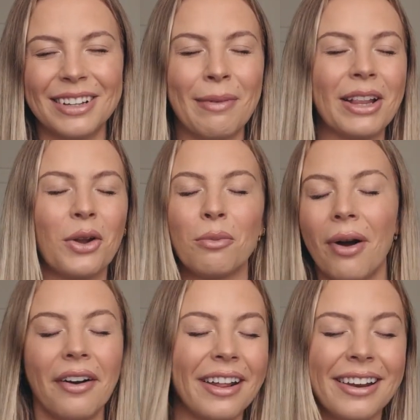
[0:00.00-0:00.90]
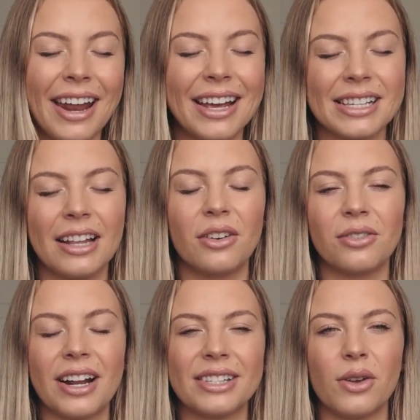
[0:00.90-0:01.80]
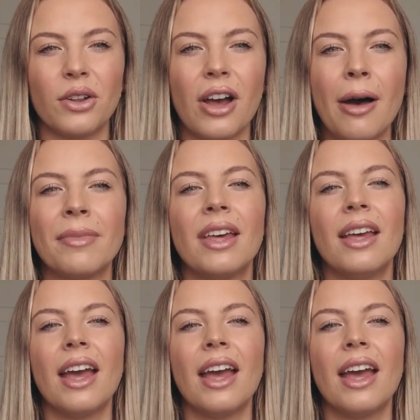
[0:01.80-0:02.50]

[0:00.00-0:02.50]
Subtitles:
My little partying days, a little red Solo cup.